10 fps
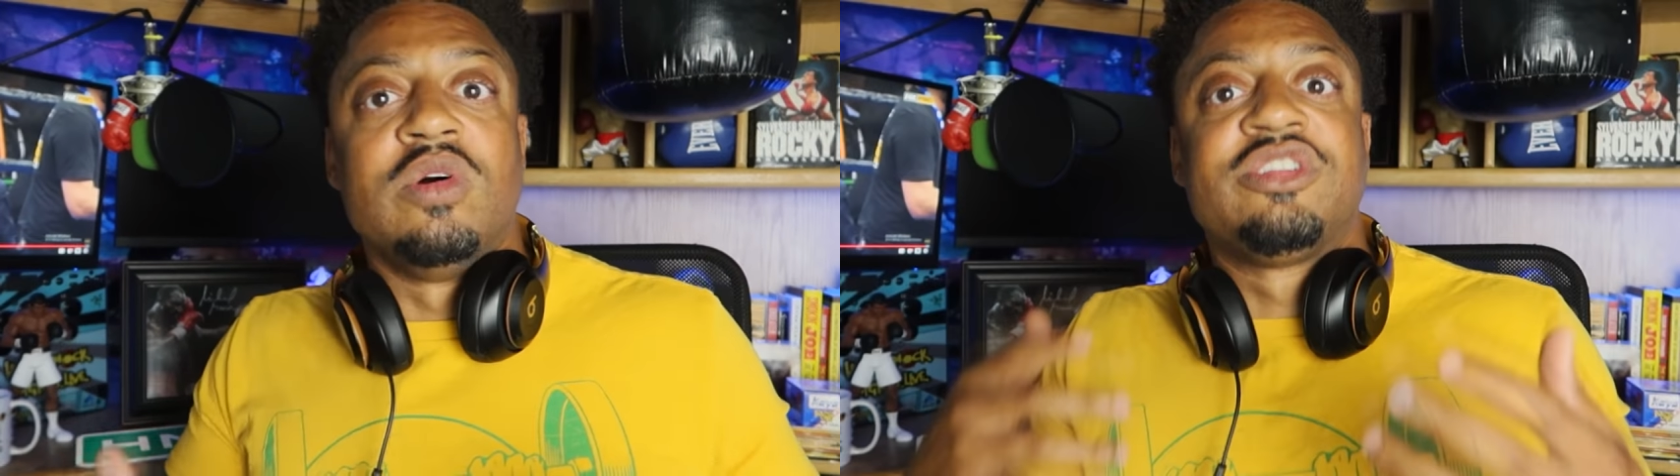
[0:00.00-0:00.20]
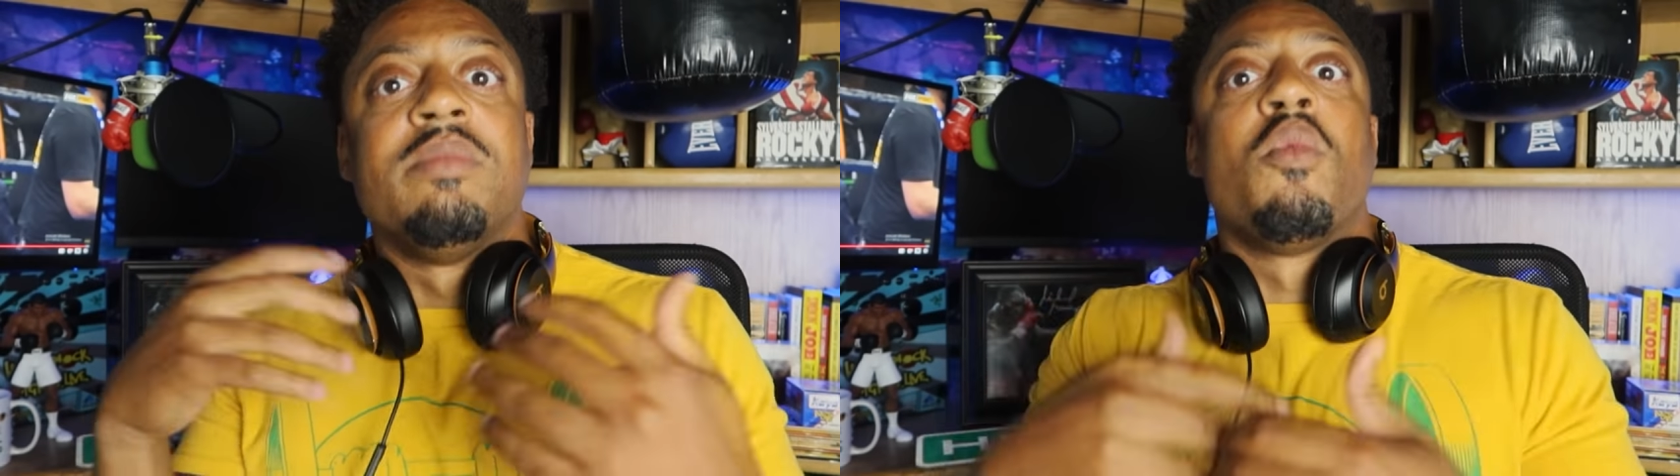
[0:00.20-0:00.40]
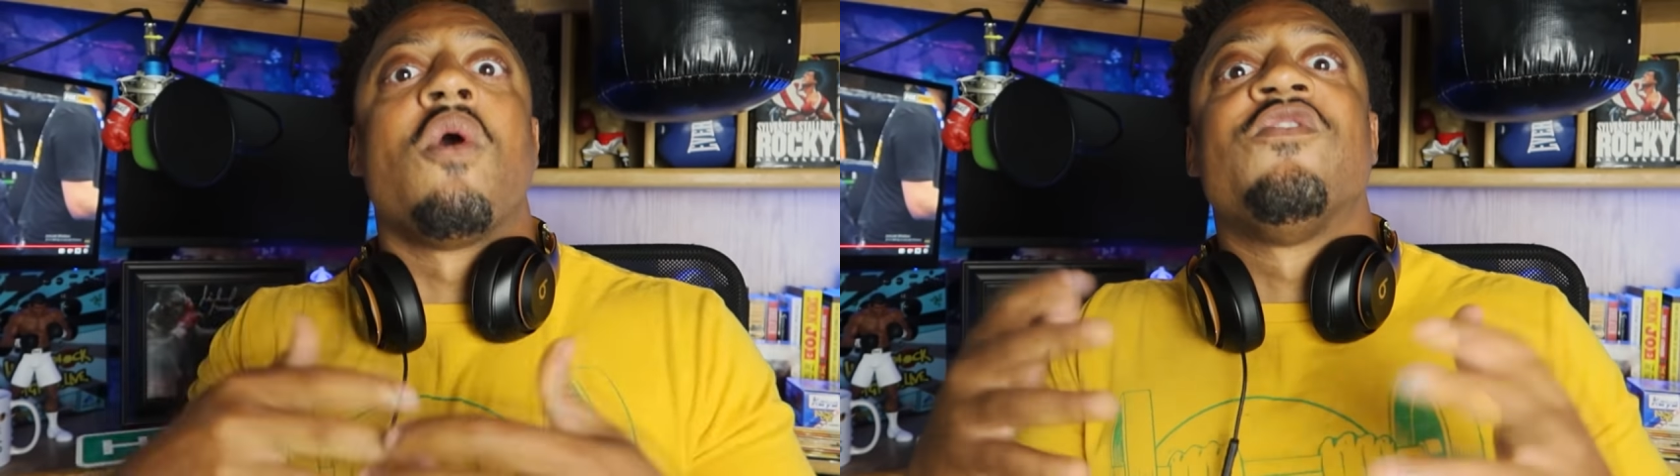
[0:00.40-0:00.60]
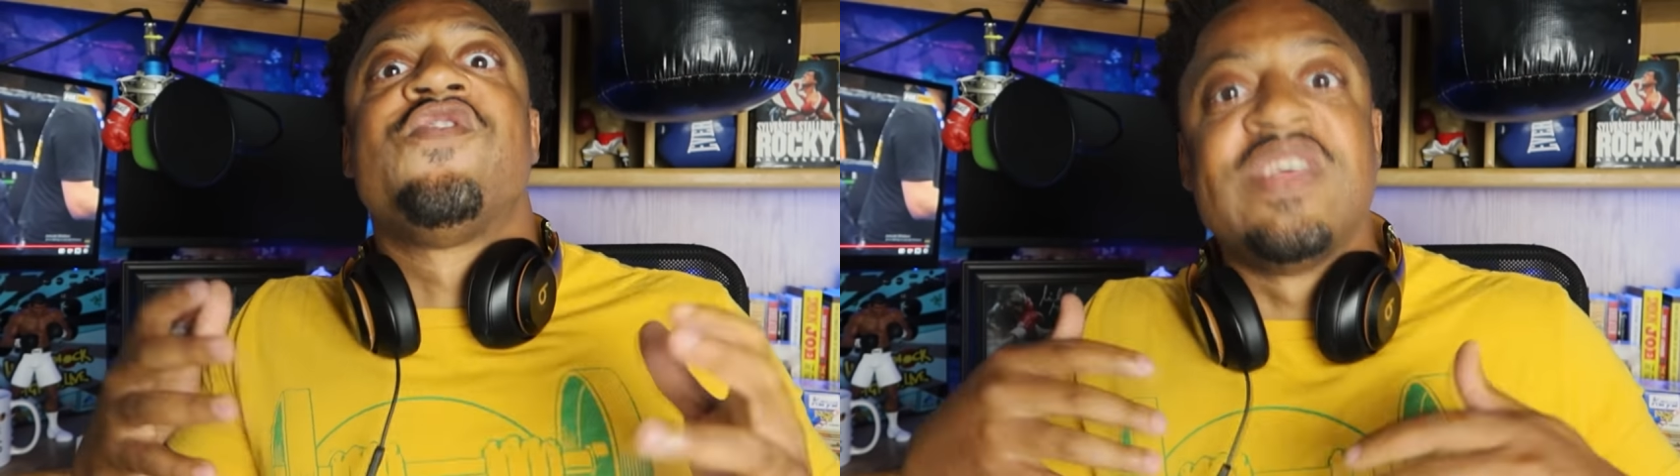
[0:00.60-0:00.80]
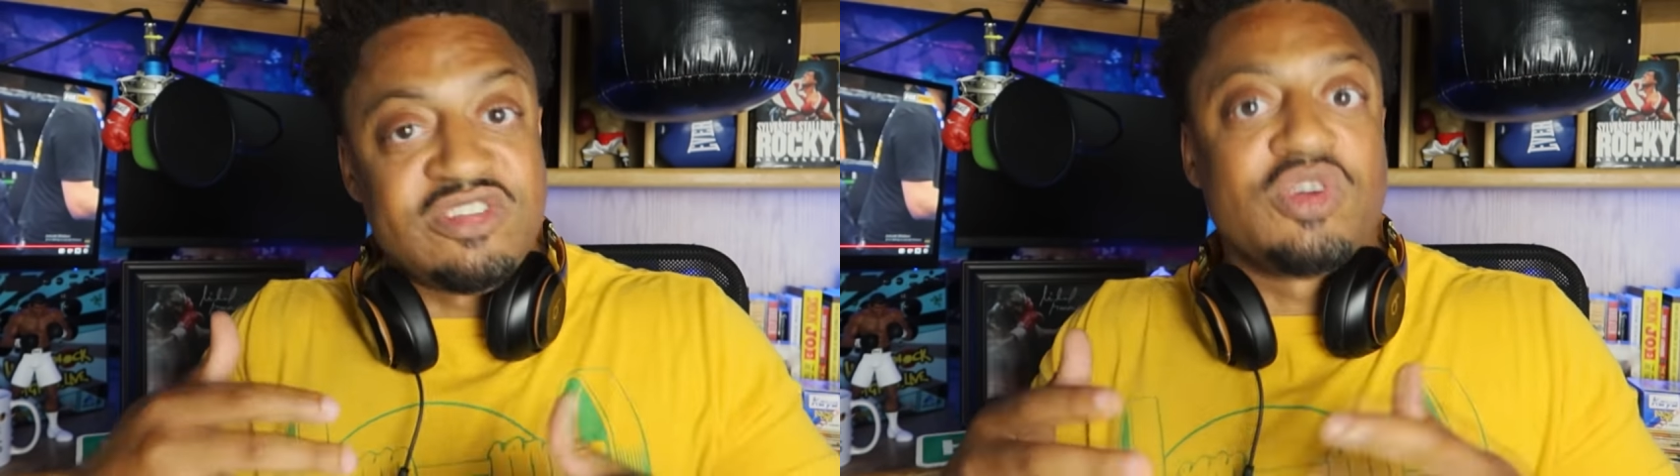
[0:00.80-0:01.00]
was the more
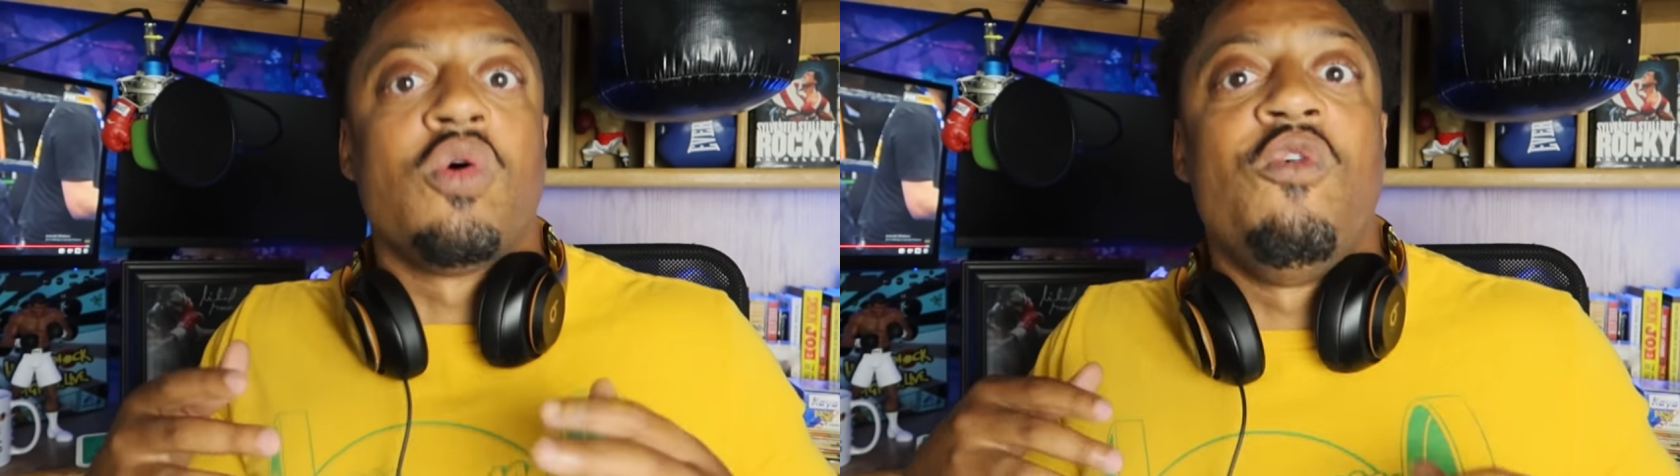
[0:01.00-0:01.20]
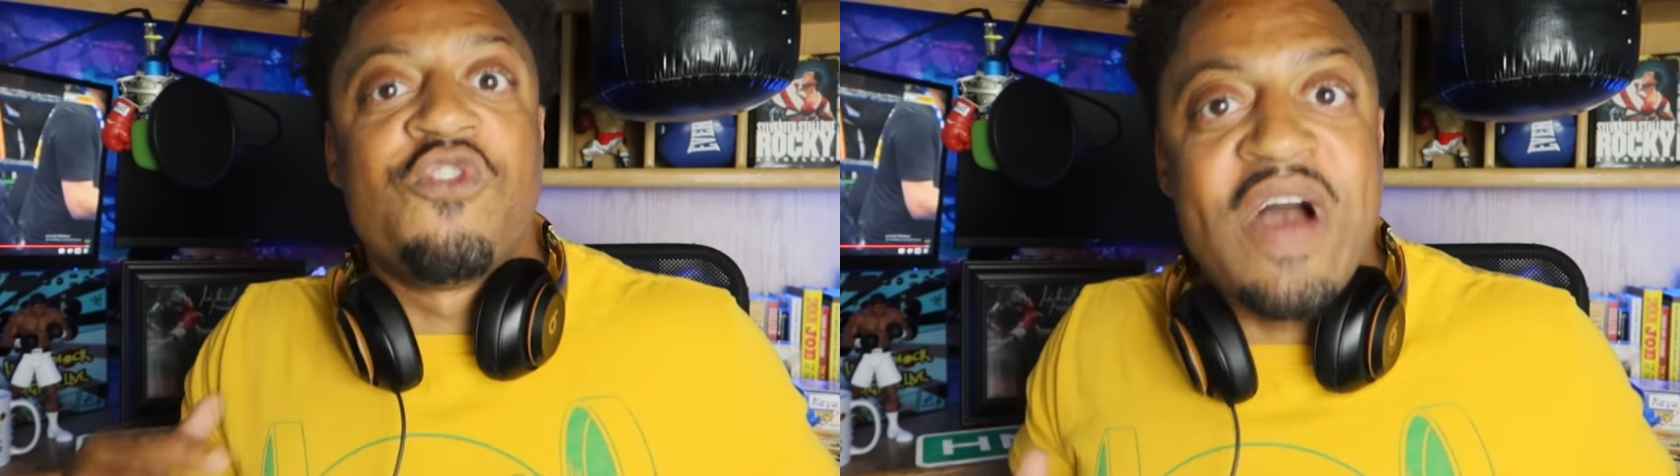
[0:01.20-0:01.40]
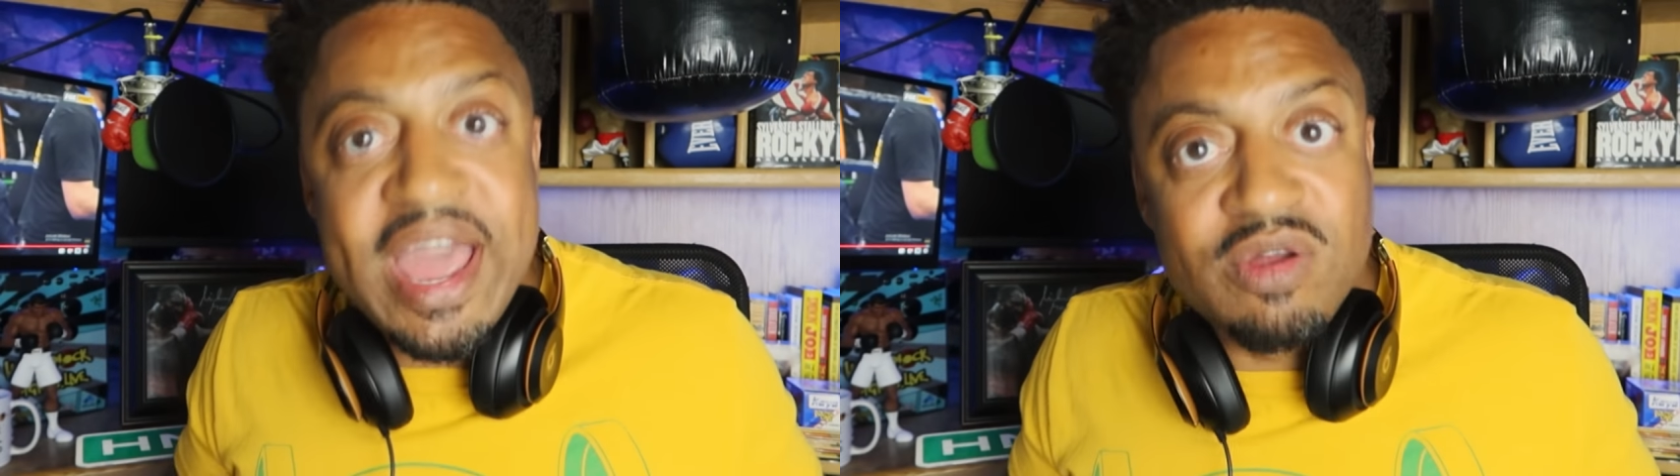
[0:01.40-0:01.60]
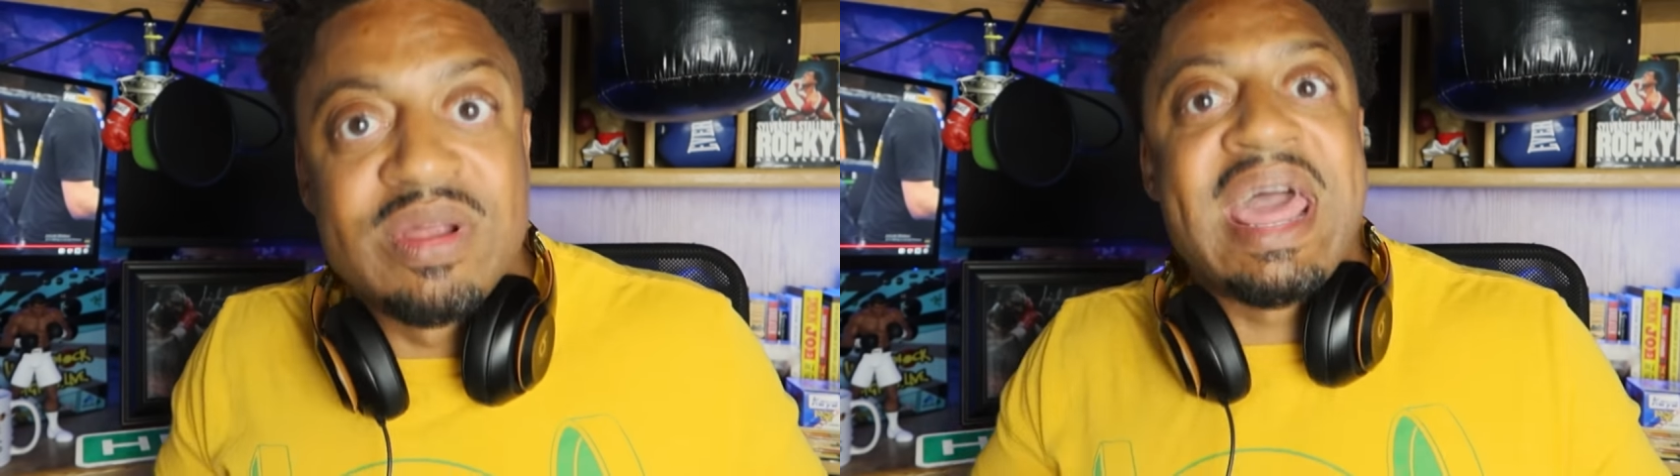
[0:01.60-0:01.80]
physical fighter,